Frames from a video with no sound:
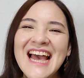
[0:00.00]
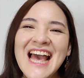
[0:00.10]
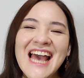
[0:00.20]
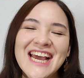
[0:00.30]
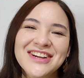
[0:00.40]

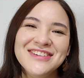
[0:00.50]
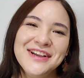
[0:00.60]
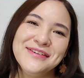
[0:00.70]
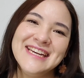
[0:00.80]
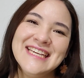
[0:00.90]
And right
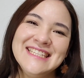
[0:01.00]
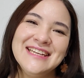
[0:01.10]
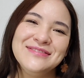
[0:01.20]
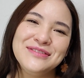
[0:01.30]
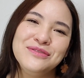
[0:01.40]

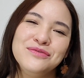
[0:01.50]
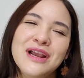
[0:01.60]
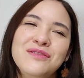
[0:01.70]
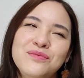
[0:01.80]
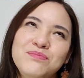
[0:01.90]

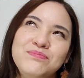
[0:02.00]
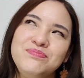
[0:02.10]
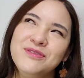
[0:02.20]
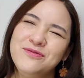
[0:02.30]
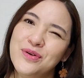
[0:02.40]

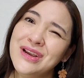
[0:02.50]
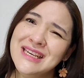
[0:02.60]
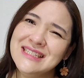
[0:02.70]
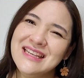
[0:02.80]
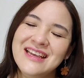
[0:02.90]
before he
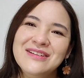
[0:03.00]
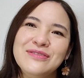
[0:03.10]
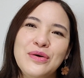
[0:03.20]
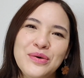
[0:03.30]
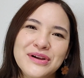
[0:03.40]
said, of
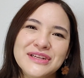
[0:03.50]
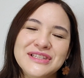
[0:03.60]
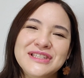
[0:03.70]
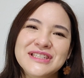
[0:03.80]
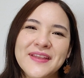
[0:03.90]

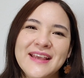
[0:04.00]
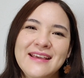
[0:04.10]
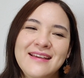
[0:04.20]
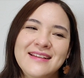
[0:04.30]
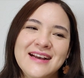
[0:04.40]
course,
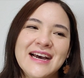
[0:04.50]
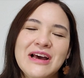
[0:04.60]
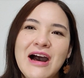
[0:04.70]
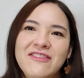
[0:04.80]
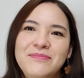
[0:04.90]
it cut
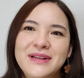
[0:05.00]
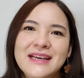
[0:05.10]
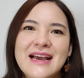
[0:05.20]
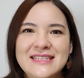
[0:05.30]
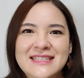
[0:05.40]
off, but like
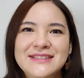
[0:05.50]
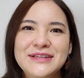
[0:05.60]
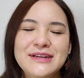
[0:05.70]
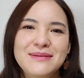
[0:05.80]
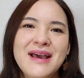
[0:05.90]
I still
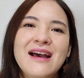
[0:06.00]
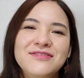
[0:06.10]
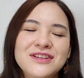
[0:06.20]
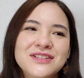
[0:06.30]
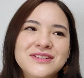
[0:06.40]
heard him
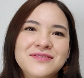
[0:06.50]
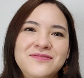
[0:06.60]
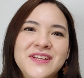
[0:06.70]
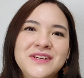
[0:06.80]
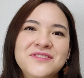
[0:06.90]
after the
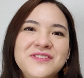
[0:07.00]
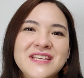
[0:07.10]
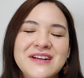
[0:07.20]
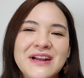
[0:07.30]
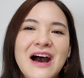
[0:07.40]
video feed
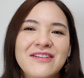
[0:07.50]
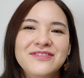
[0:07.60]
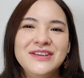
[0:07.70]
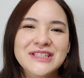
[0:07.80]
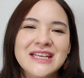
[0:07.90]
cut off.
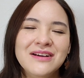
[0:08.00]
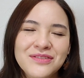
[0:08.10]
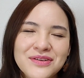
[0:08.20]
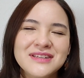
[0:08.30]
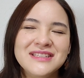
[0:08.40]
He was like, of
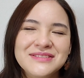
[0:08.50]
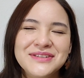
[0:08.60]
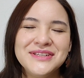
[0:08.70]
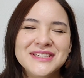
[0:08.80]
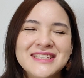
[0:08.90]
course, of
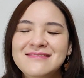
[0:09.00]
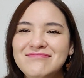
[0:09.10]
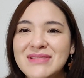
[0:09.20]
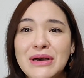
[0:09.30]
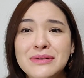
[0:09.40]
course.
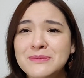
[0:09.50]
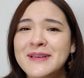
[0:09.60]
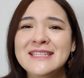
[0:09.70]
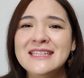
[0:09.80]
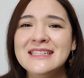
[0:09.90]
That was
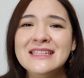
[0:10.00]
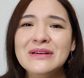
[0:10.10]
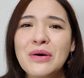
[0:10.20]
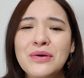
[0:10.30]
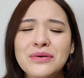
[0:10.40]
basically the
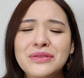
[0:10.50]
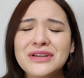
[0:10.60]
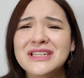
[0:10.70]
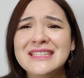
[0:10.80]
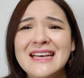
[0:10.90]
whole
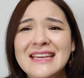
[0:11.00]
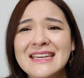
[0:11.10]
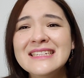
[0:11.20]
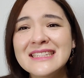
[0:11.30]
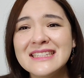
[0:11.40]
30
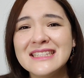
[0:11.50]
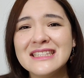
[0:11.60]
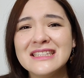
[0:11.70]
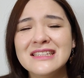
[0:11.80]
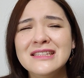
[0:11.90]

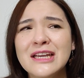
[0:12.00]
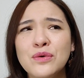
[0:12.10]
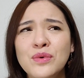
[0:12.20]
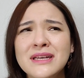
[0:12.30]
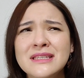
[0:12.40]
seconds. There
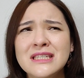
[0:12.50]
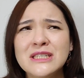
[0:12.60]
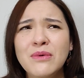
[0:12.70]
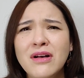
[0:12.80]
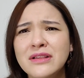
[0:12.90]
was a
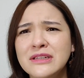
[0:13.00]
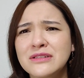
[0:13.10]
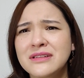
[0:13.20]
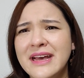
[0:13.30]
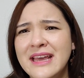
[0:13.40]
small little
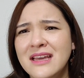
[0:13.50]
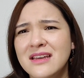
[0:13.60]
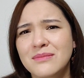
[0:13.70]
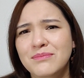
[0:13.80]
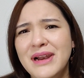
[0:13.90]

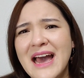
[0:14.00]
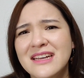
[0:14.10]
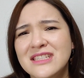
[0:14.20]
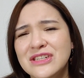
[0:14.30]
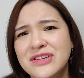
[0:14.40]
like black
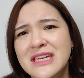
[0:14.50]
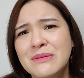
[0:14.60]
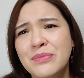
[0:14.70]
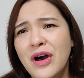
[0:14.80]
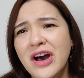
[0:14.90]
screen
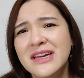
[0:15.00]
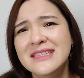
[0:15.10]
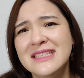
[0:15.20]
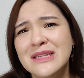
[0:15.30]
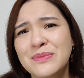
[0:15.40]

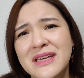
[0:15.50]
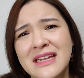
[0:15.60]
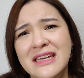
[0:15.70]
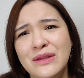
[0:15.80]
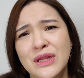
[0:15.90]
pause in the
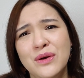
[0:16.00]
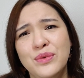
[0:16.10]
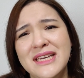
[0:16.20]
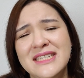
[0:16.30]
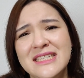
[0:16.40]
beginning that
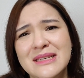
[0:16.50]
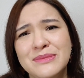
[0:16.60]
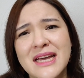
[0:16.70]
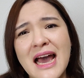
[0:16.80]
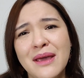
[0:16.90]
wasted some
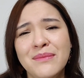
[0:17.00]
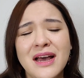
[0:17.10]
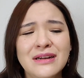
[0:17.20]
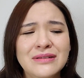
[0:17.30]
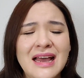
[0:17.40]
time.
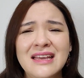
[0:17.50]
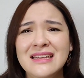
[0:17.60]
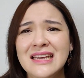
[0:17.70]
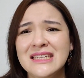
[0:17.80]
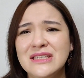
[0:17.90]
I
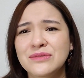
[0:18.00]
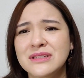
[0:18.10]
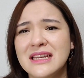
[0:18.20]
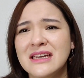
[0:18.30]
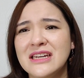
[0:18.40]
guess it was
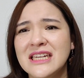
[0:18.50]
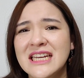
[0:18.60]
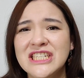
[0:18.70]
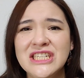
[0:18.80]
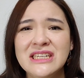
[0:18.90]
like a
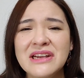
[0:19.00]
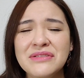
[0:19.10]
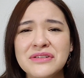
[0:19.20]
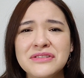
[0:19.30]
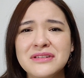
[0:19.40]
connection
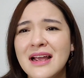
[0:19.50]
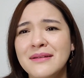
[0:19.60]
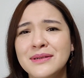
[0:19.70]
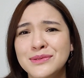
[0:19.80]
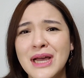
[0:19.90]
error. I
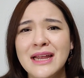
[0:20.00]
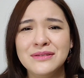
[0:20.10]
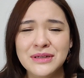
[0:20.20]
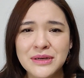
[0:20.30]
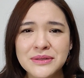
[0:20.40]

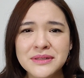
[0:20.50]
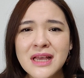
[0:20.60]
don't know.